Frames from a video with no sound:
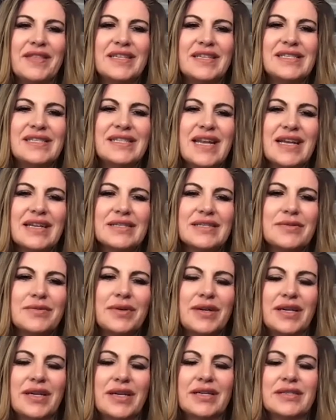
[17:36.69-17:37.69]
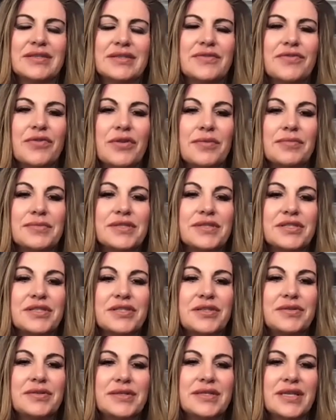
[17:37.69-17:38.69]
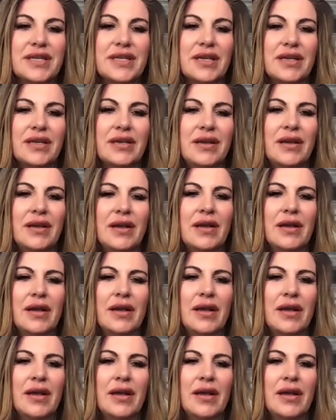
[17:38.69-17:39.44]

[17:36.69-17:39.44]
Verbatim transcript: This next one is from Susie,